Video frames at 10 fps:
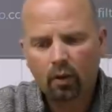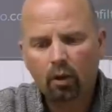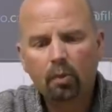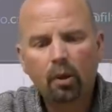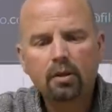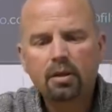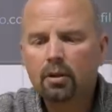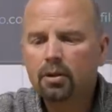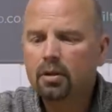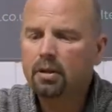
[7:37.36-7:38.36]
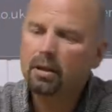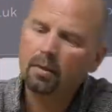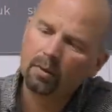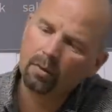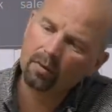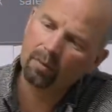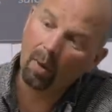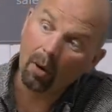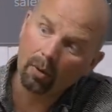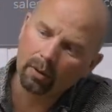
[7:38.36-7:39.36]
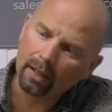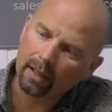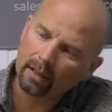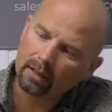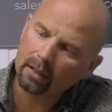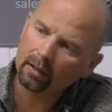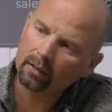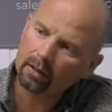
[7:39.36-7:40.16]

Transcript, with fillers: All Pond Solutions seem to have borrowed that idea